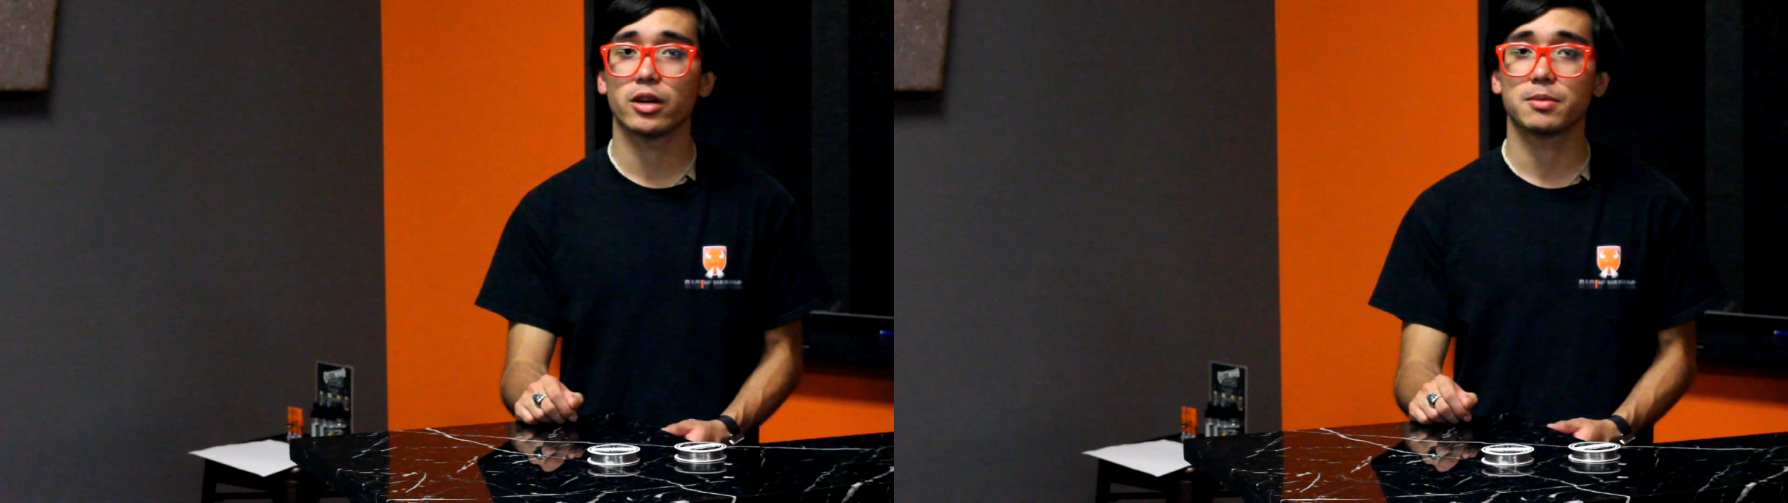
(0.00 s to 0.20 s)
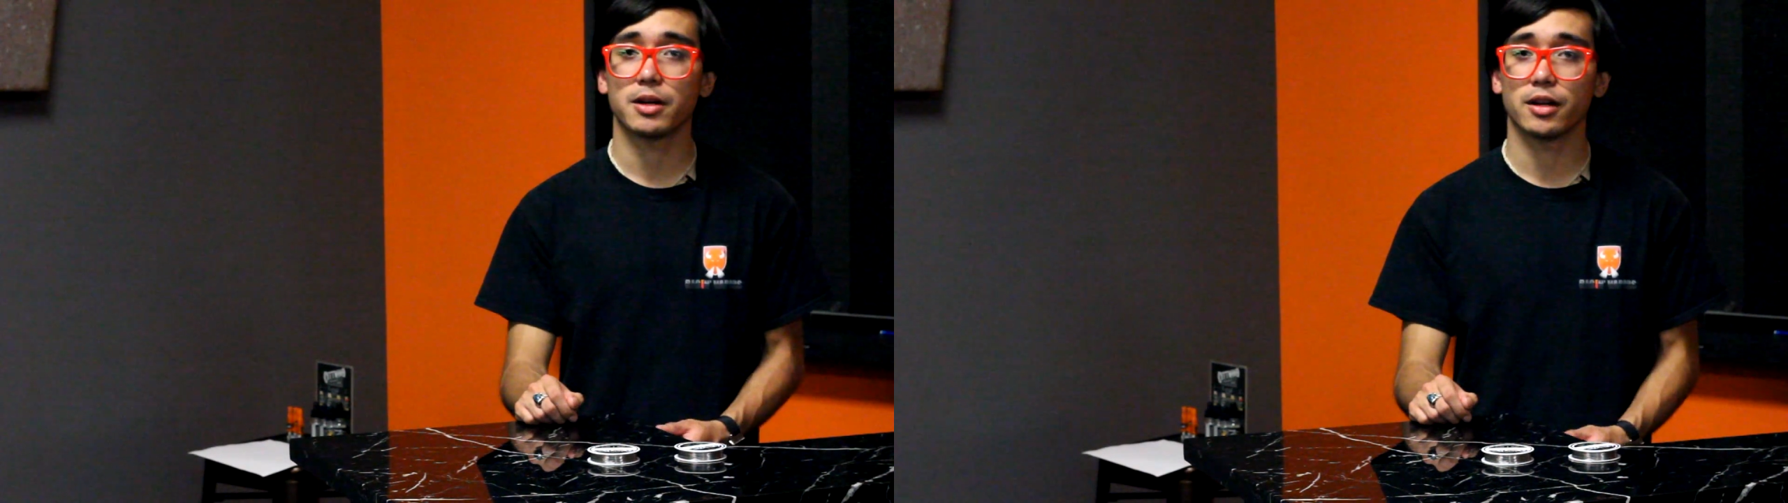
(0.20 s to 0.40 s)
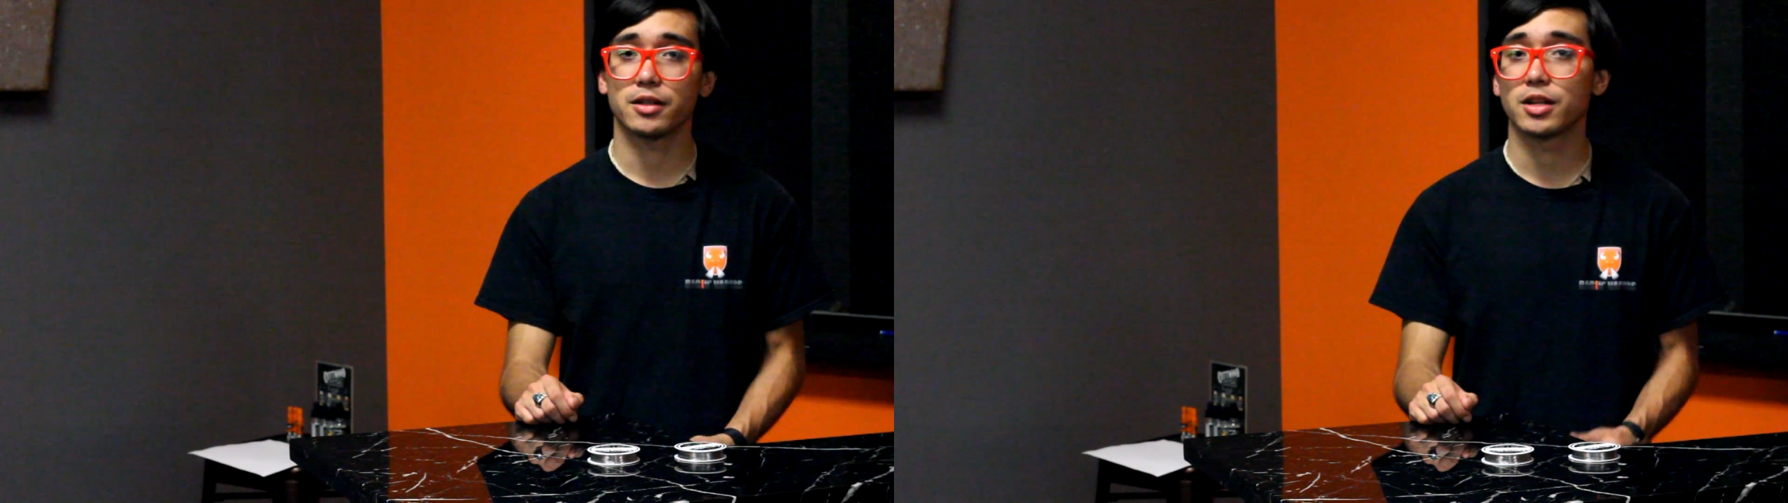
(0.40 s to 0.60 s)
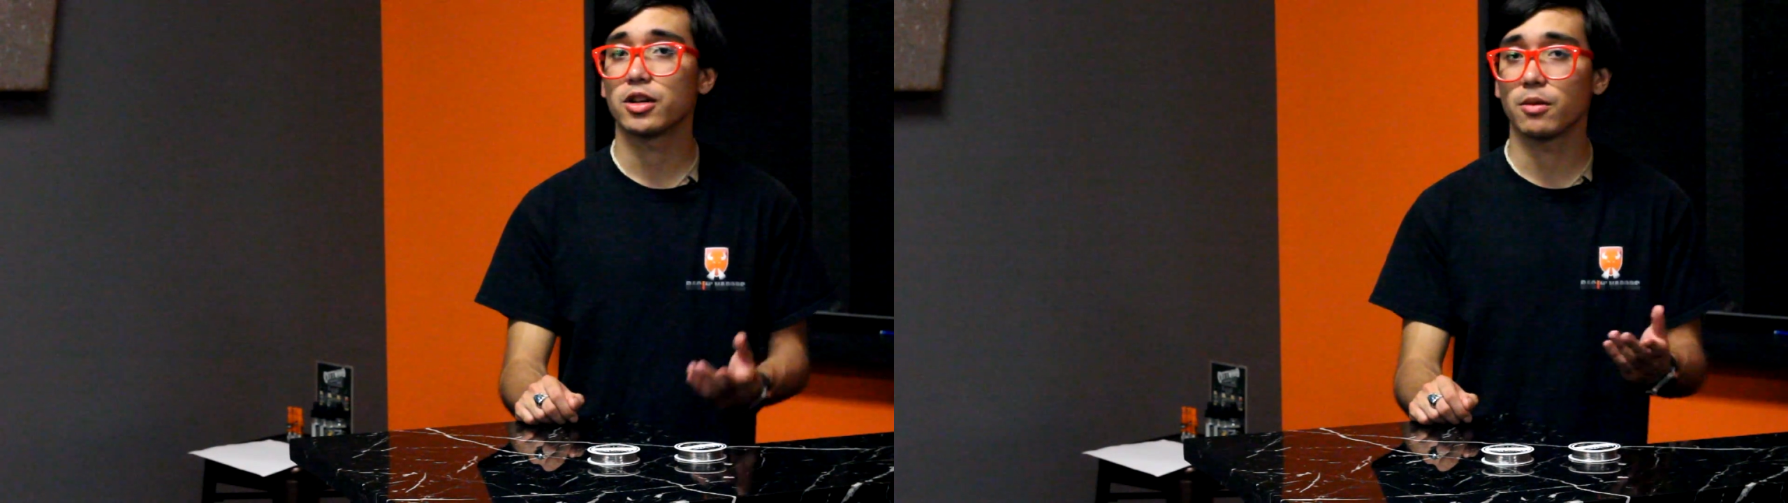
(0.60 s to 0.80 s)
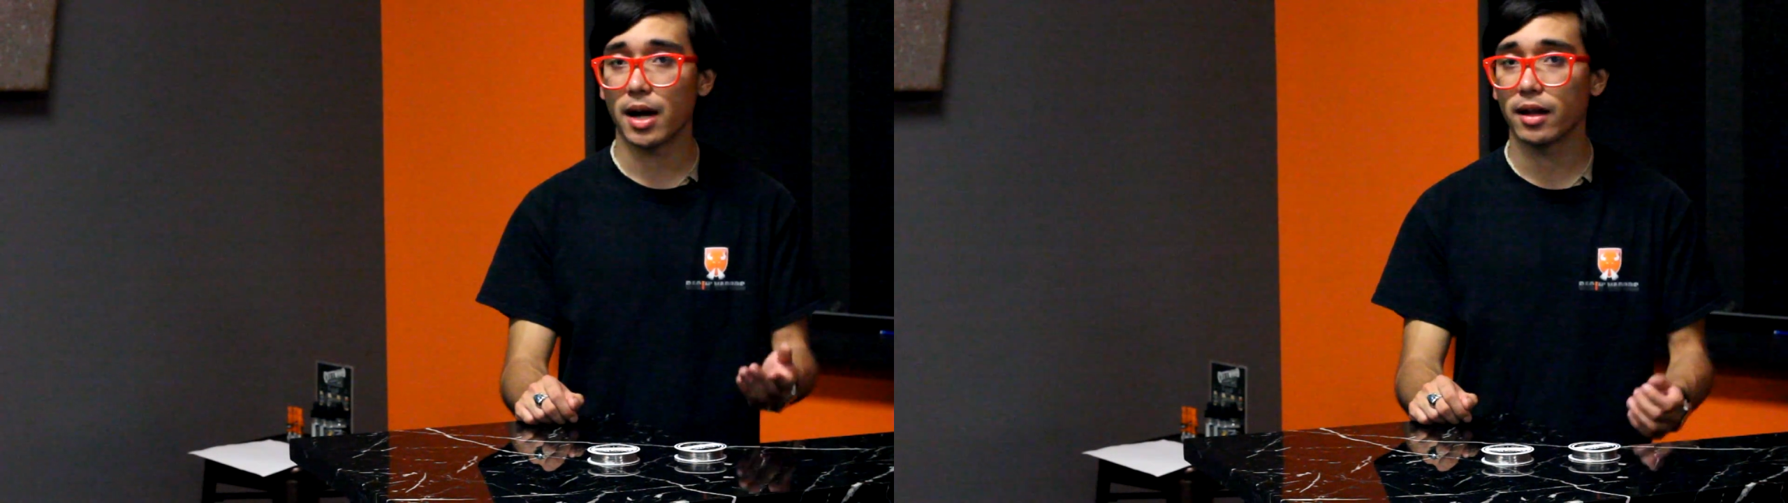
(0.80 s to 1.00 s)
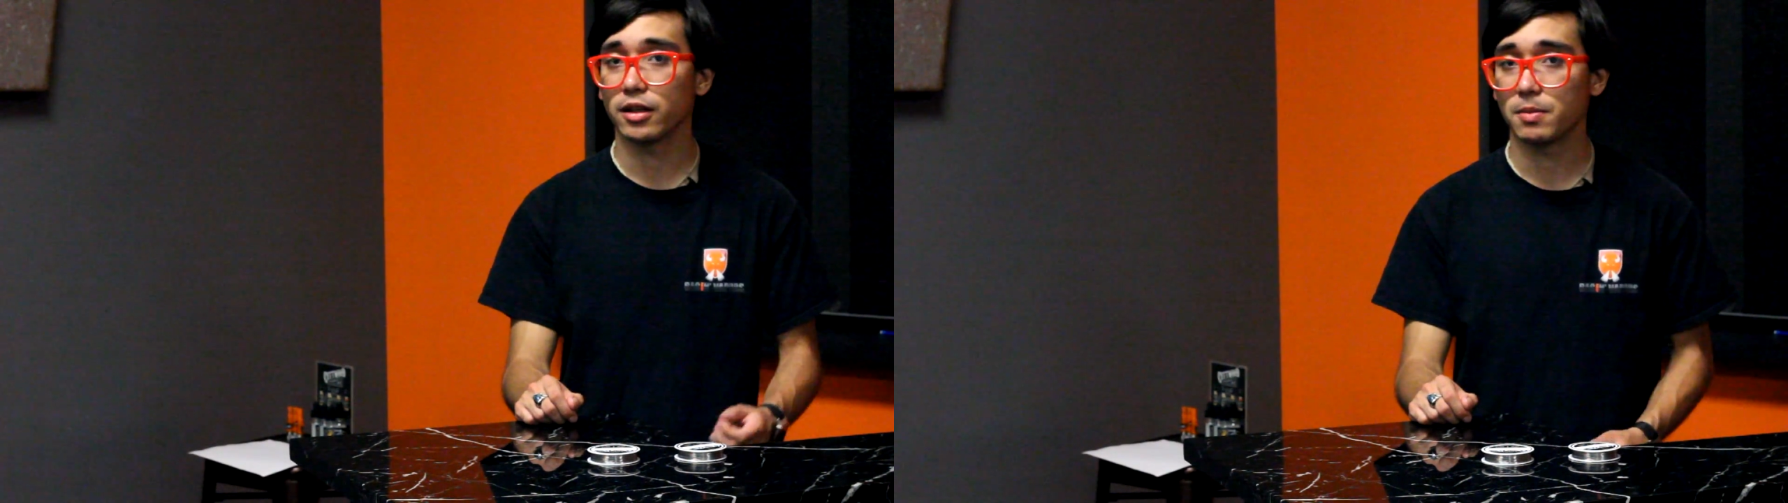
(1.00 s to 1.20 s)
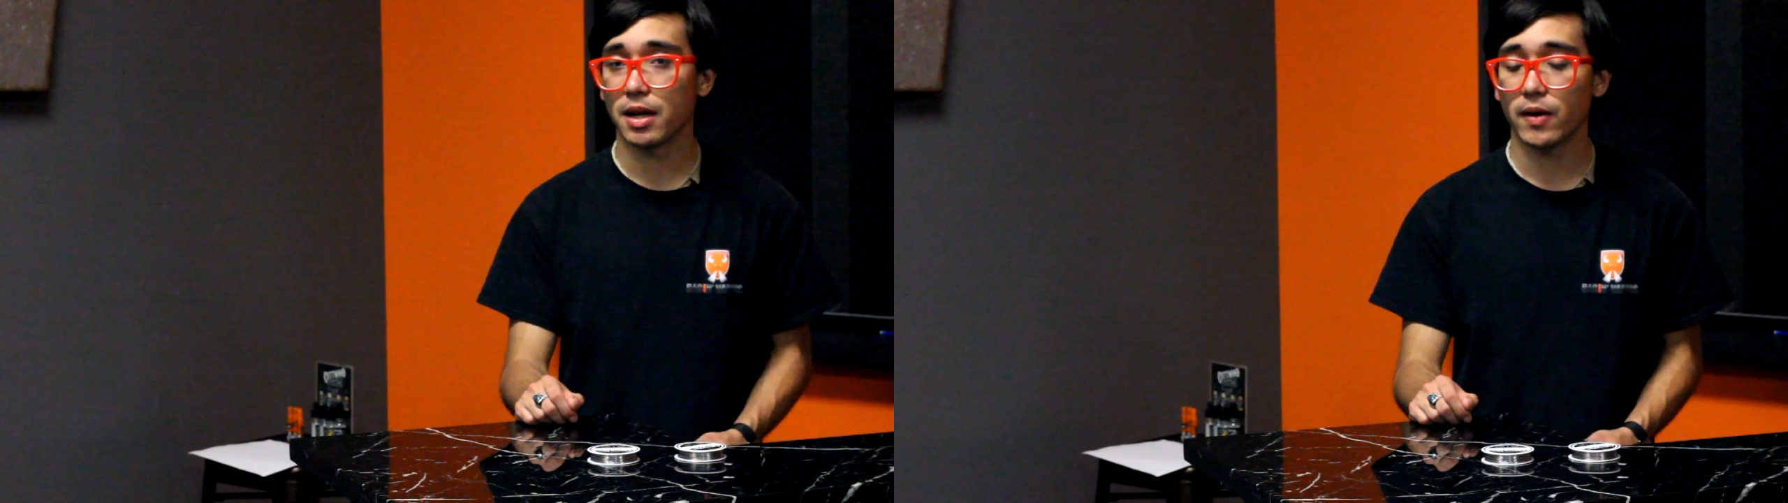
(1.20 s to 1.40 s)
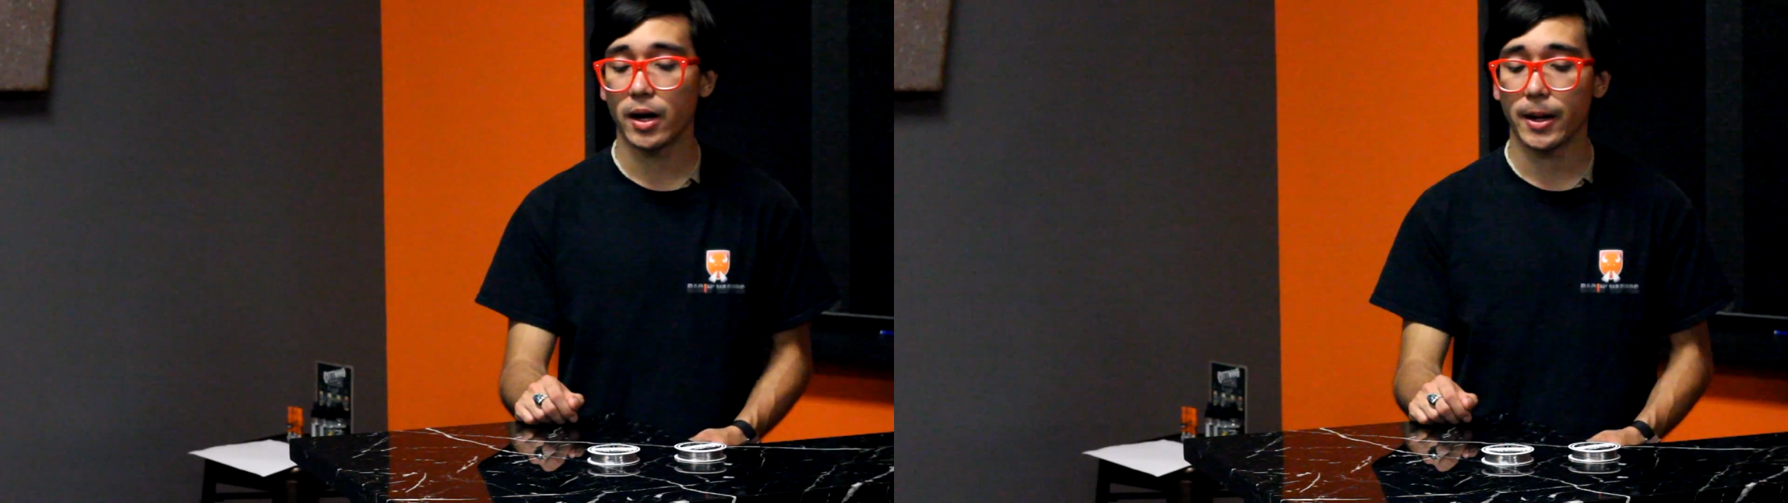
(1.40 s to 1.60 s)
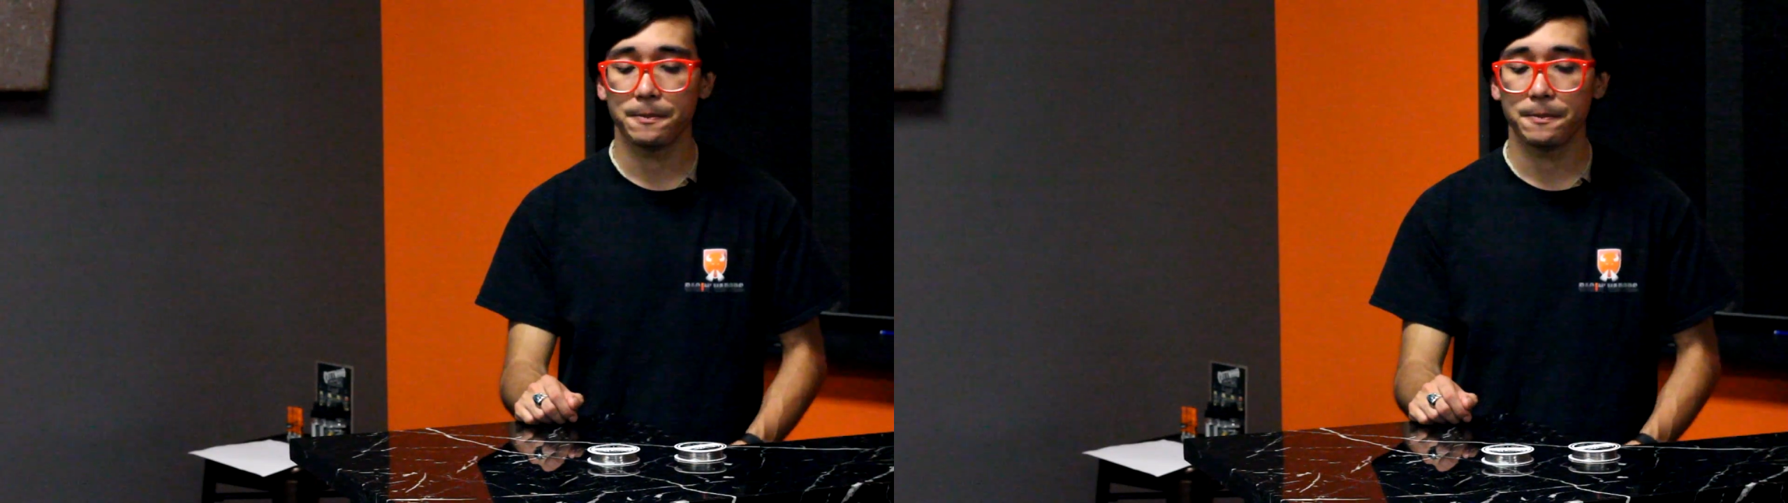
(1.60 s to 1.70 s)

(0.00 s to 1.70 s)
experience. Your mileage may vary.